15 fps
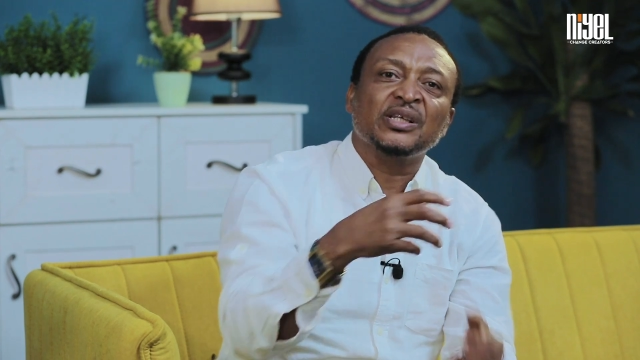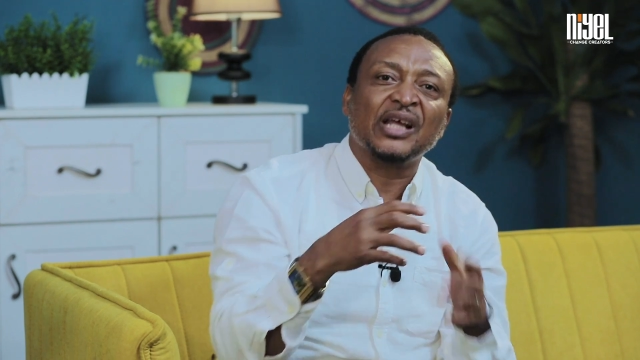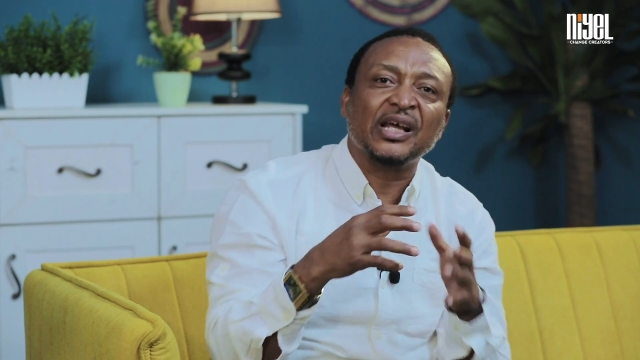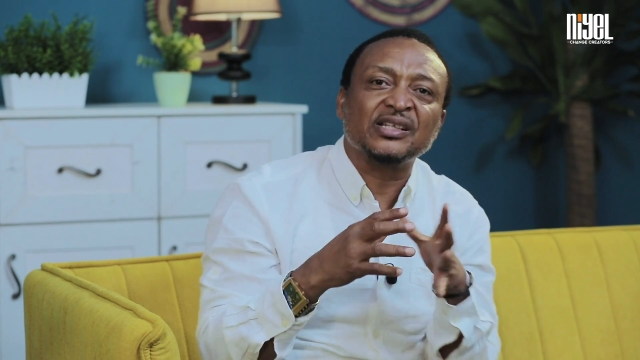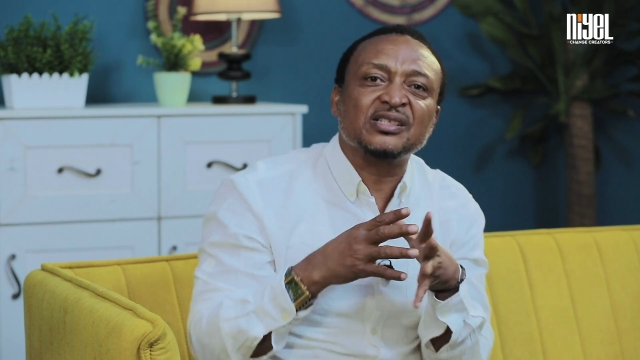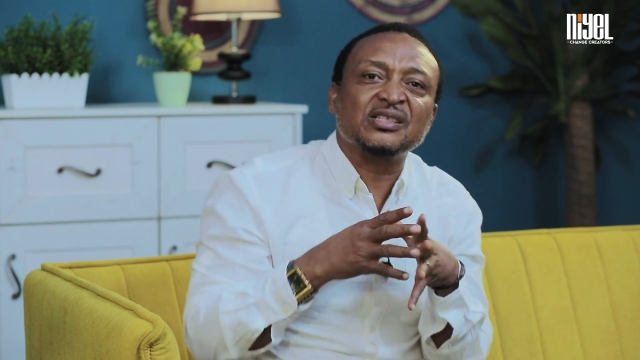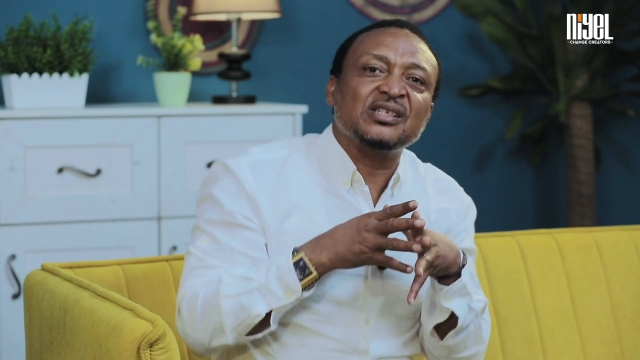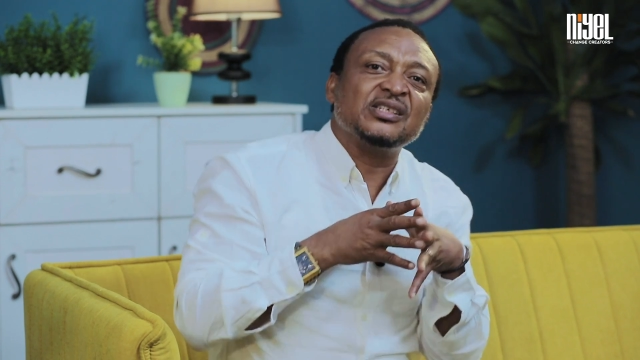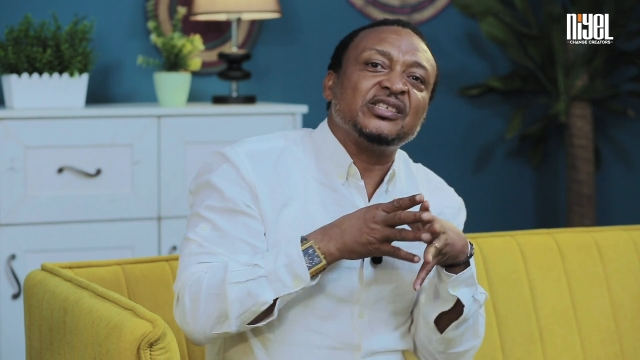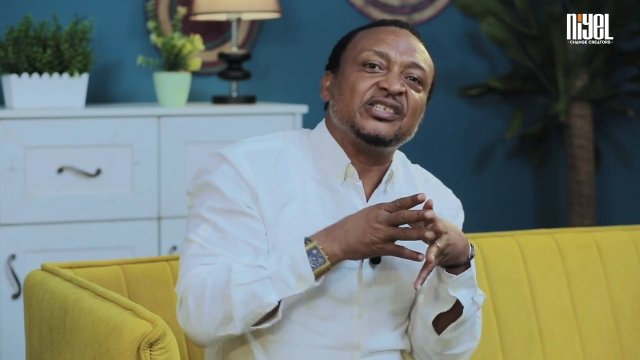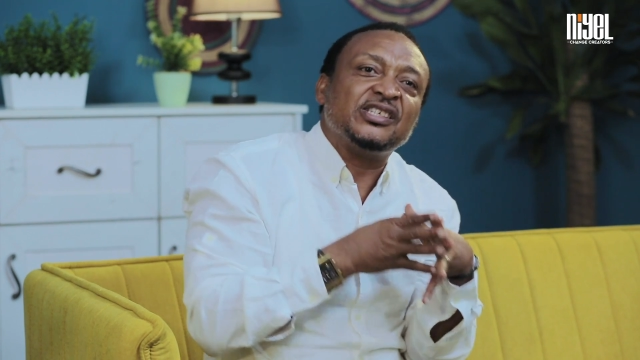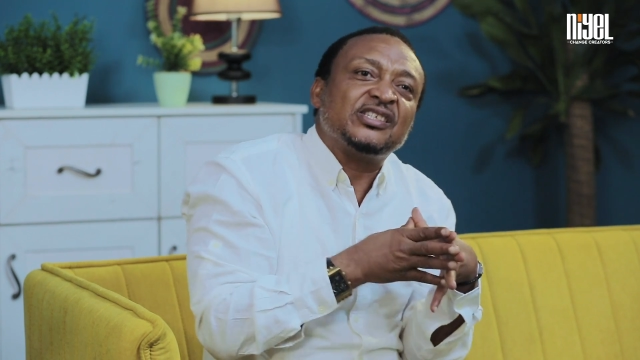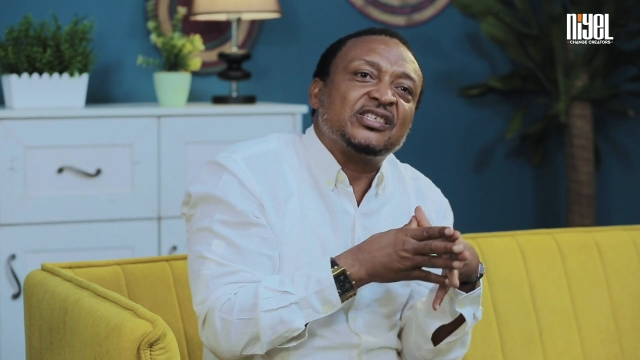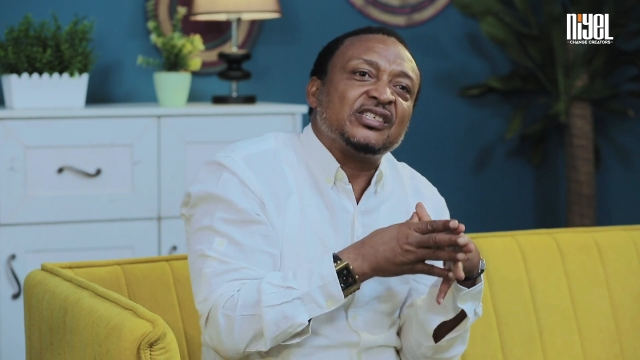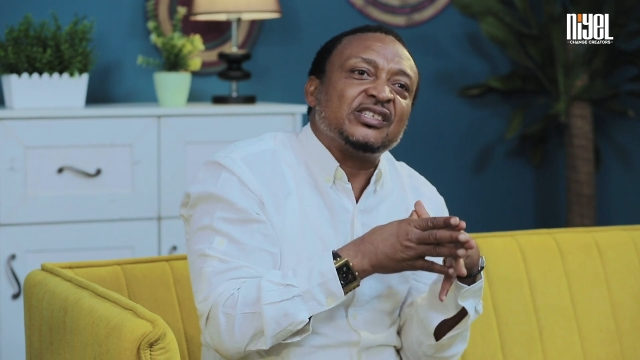that
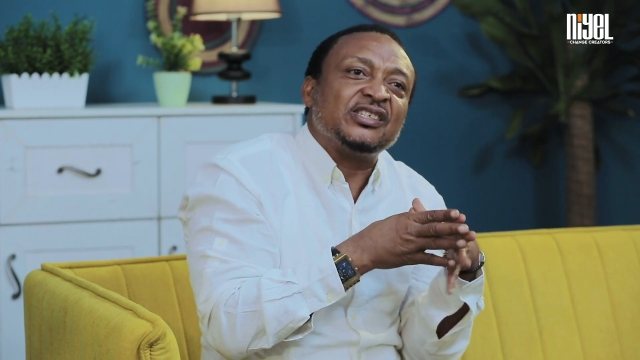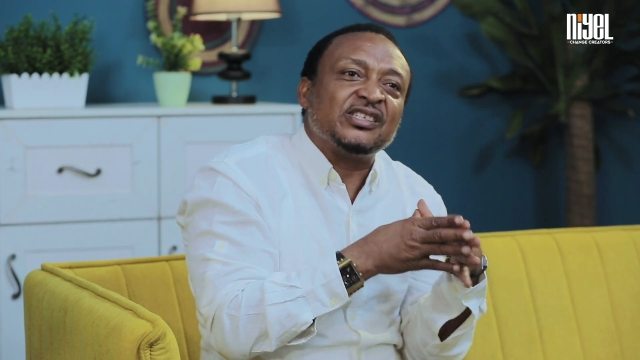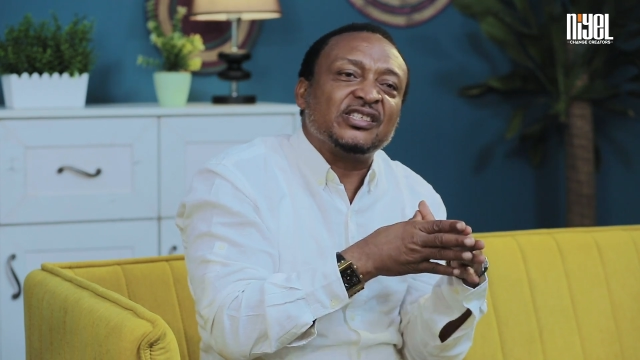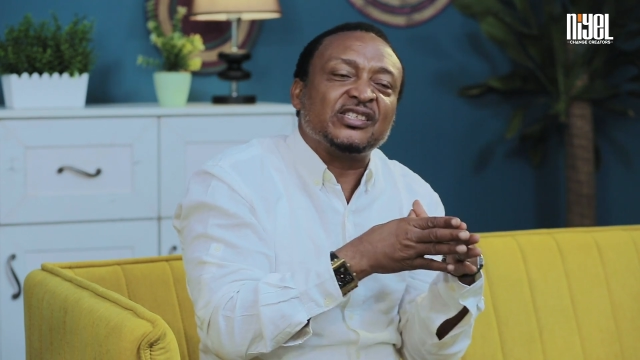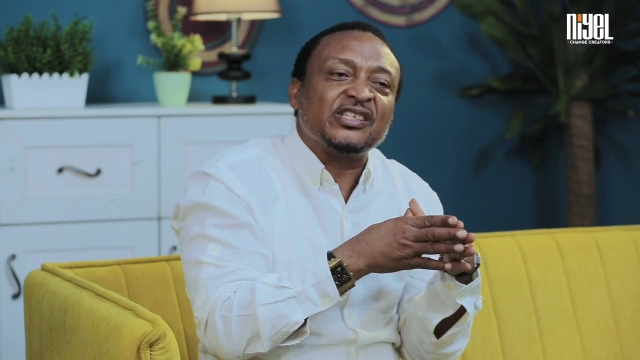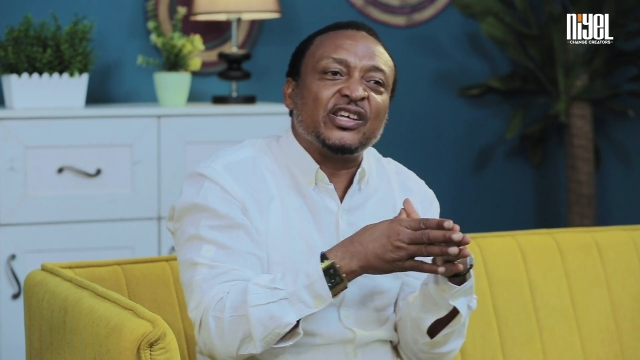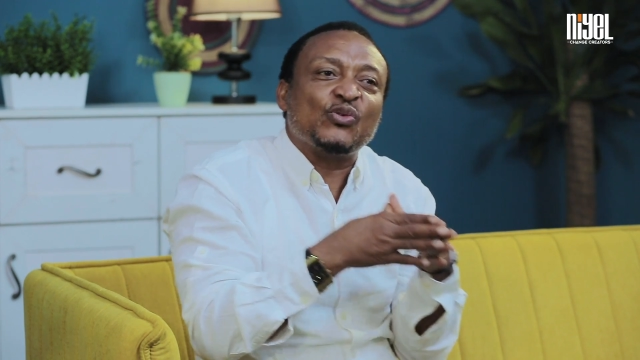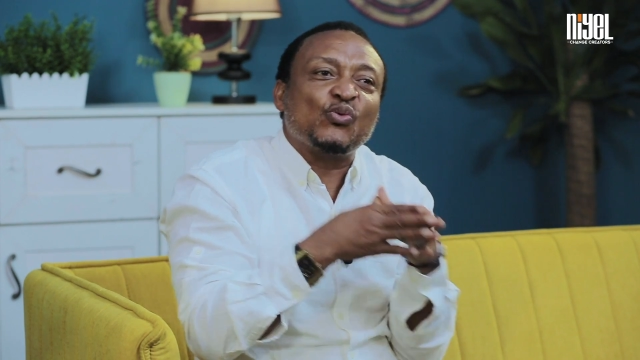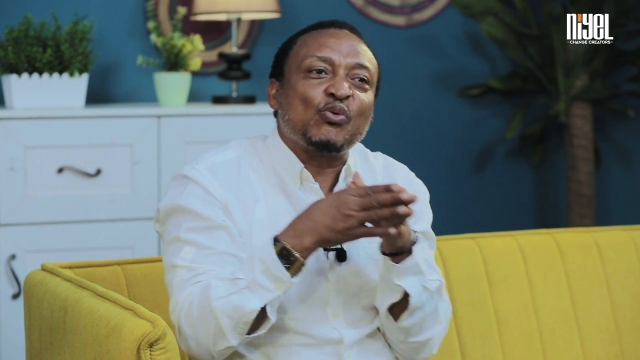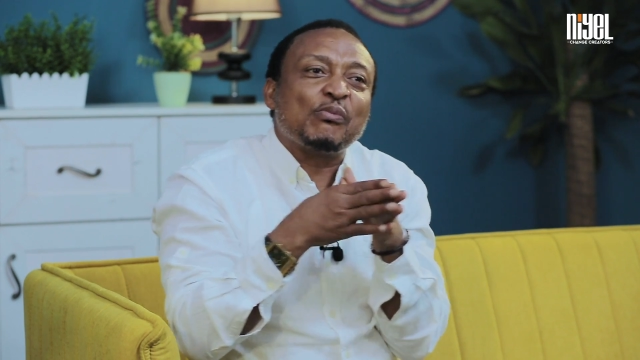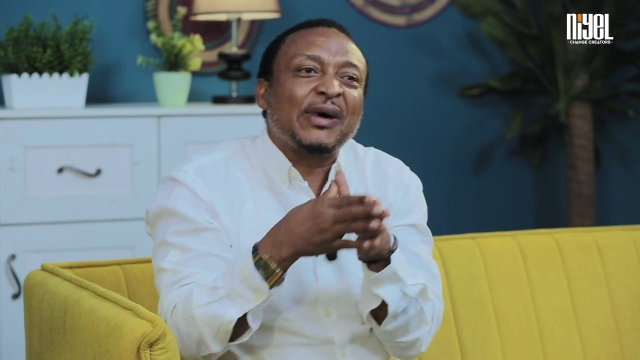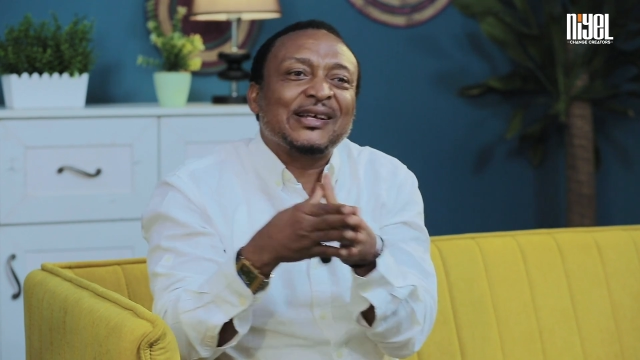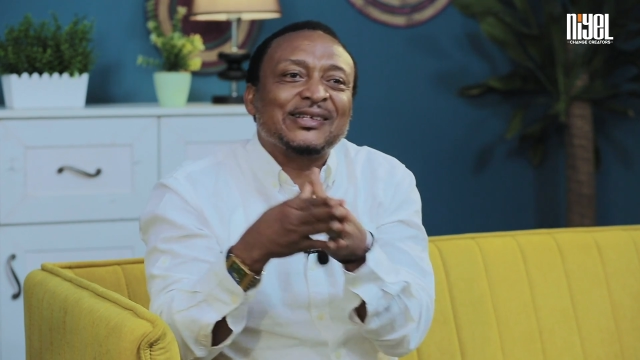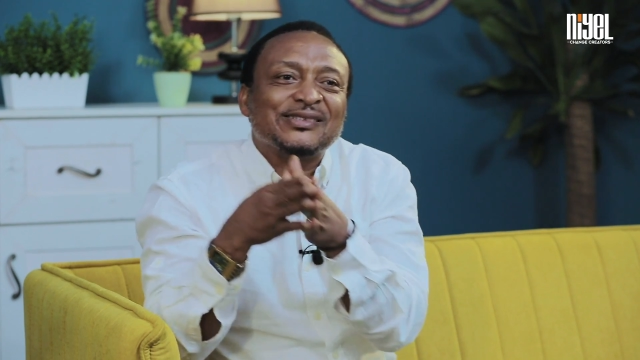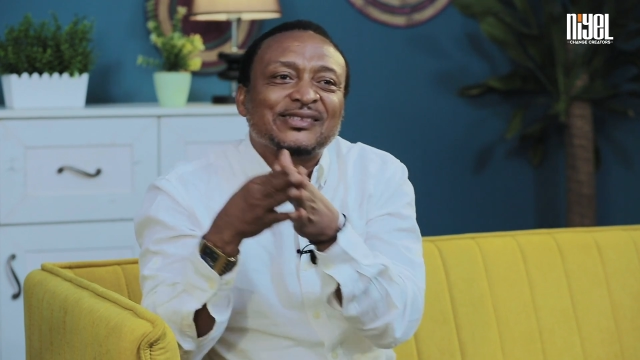this is a
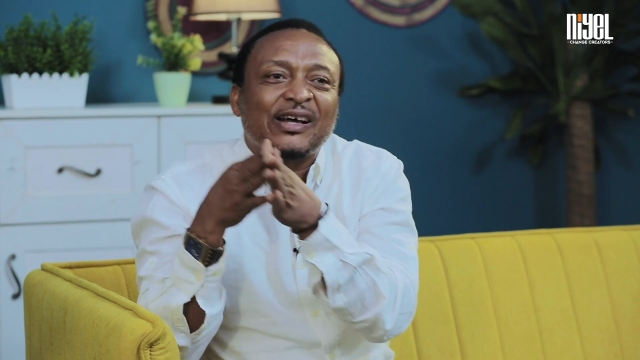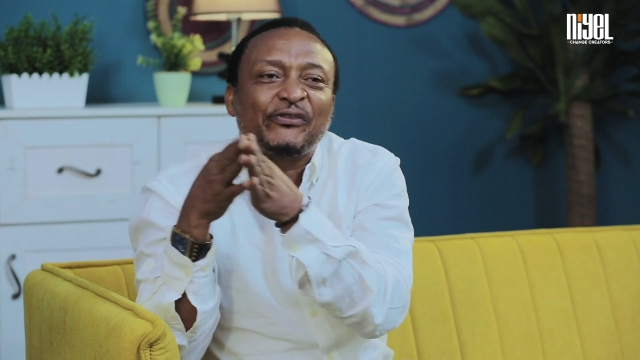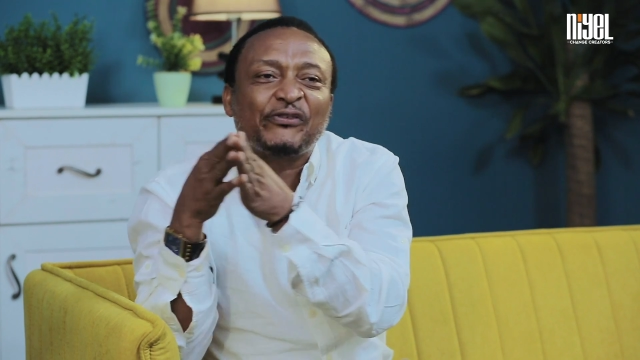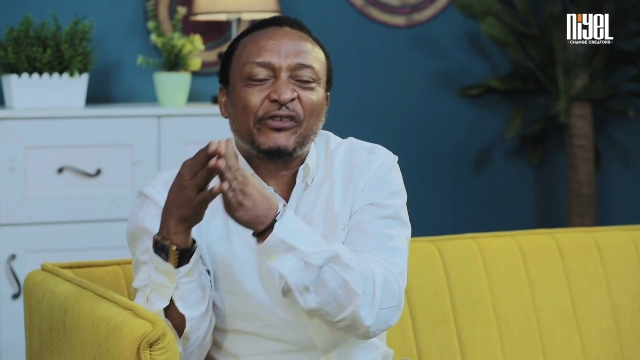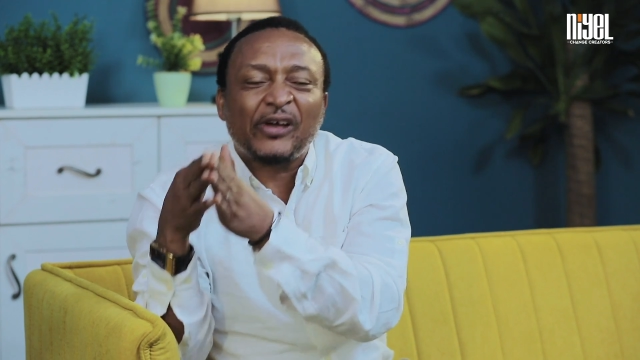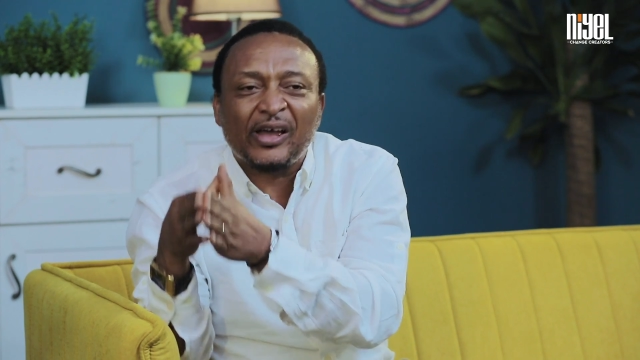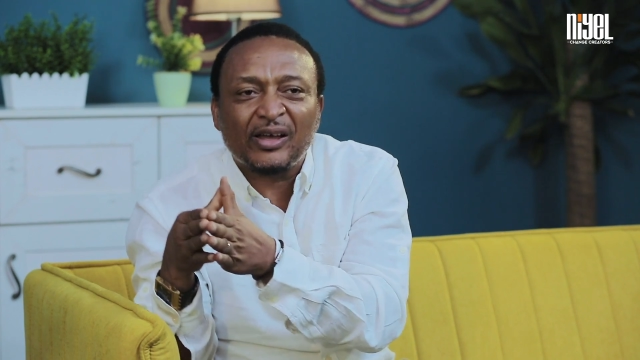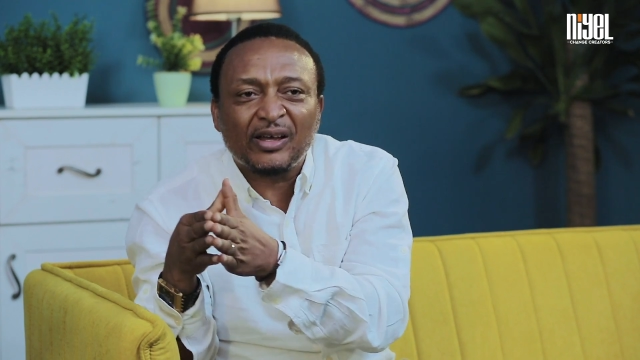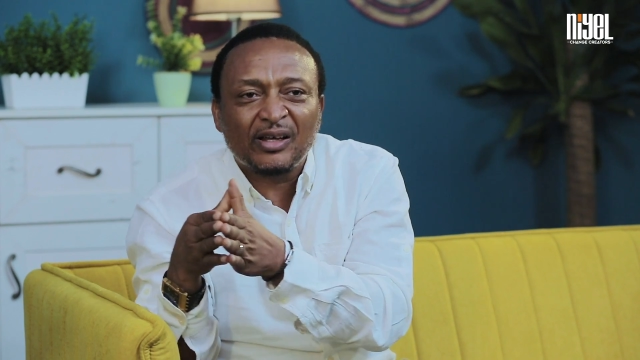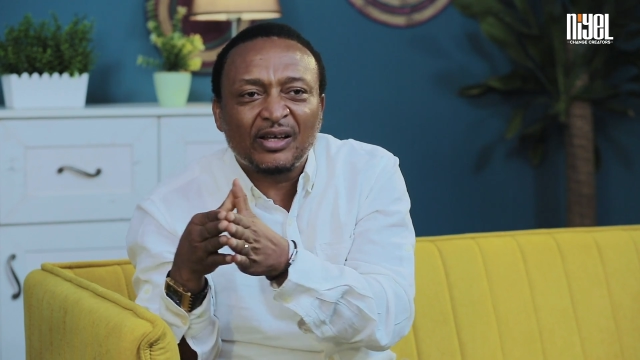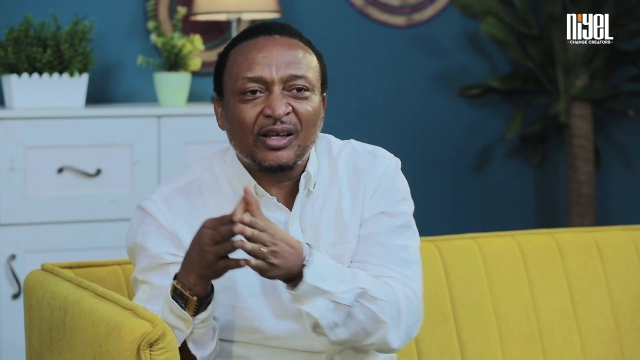woman's affair,